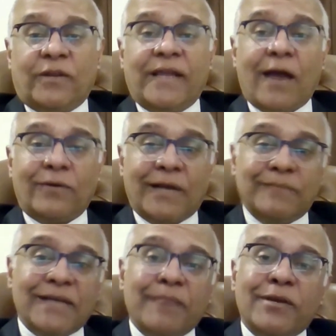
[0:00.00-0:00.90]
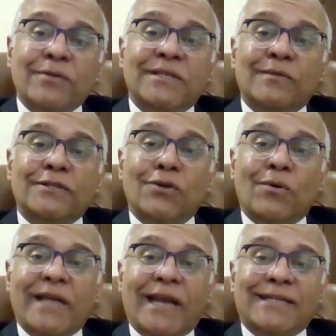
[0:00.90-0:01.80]
we have no idea what the
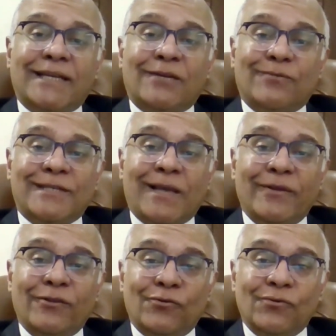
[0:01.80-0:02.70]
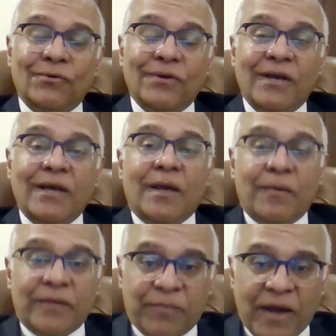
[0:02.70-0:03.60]
outcomes are because there was no data that was
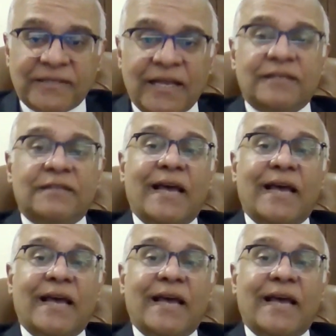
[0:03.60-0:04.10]
coming through.